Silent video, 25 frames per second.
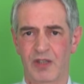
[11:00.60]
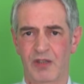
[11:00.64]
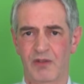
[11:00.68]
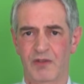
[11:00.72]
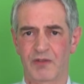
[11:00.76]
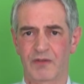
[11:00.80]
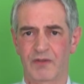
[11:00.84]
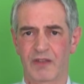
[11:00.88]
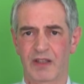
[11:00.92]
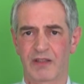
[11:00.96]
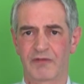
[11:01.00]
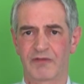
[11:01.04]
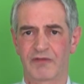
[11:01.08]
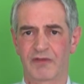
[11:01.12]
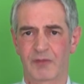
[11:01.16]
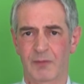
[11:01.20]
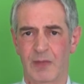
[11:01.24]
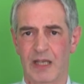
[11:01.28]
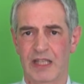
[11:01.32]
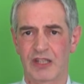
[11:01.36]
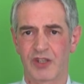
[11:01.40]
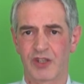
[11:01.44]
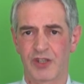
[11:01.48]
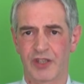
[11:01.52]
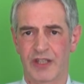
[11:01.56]
useful
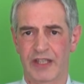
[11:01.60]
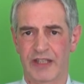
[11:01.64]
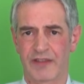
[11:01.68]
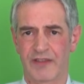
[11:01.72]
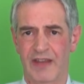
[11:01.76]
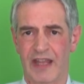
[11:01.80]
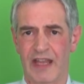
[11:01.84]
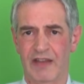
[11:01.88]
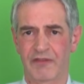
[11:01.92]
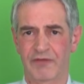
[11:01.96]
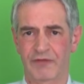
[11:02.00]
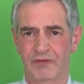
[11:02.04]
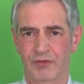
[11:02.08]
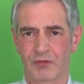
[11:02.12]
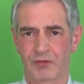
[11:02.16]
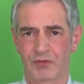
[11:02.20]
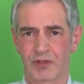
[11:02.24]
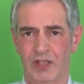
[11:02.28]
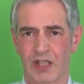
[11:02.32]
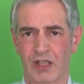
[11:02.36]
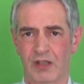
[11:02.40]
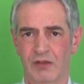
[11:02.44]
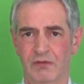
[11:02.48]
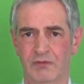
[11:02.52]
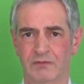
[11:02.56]
information in there for
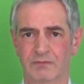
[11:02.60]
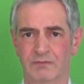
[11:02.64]
you.